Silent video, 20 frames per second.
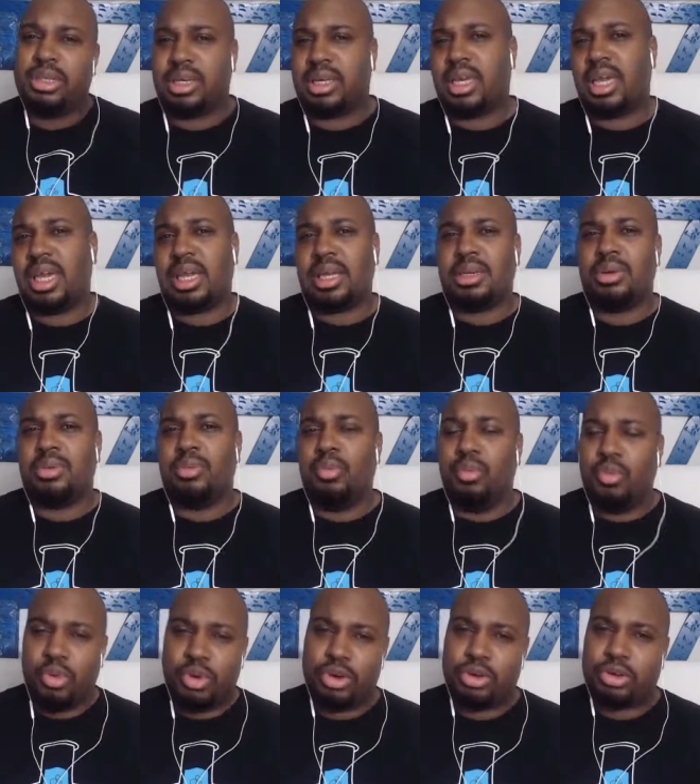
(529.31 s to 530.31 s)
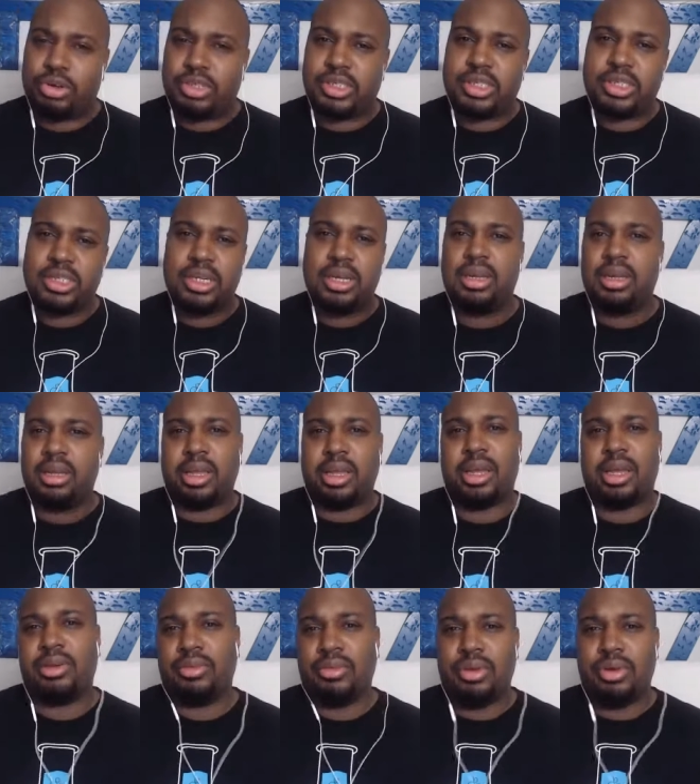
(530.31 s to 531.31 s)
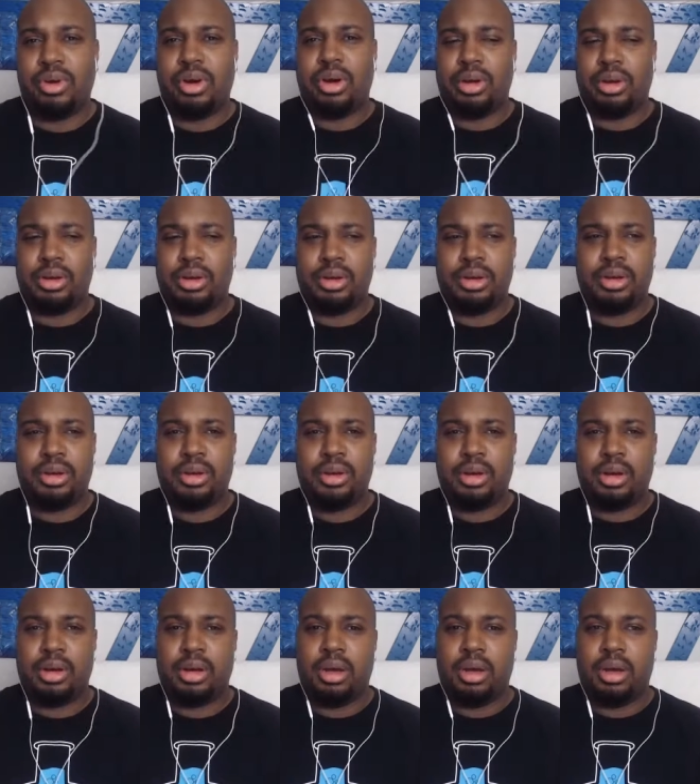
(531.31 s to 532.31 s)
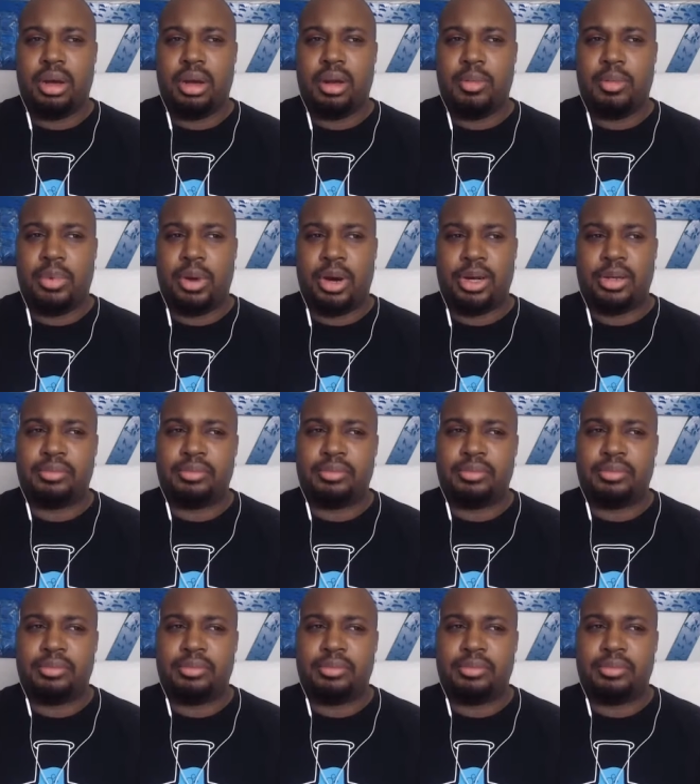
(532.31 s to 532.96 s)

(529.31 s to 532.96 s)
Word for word: the kingdom works later on. Uh, but